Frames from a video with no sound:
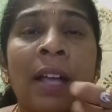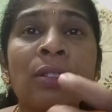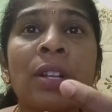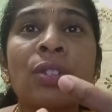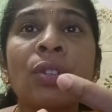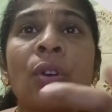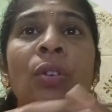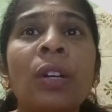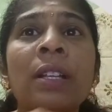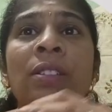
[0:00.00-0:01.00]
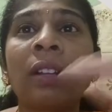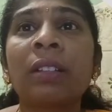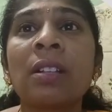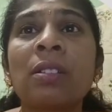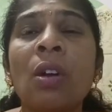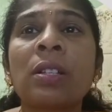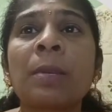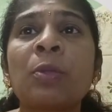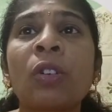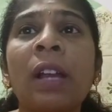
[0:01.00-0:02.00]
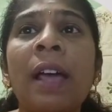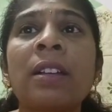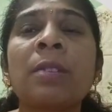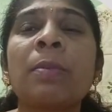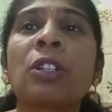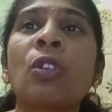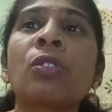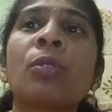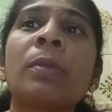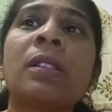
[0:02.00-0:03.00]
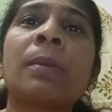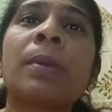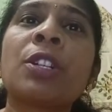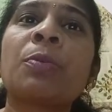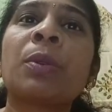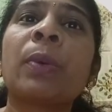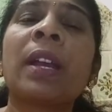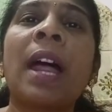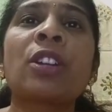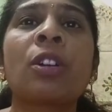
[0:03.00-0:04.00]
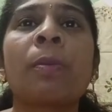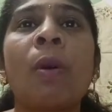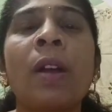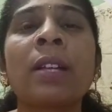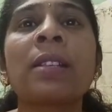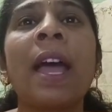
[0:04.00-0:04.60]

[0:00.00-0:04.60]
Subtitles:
isolation not only strengthens conceptual clarity but also builds a bridge between natural products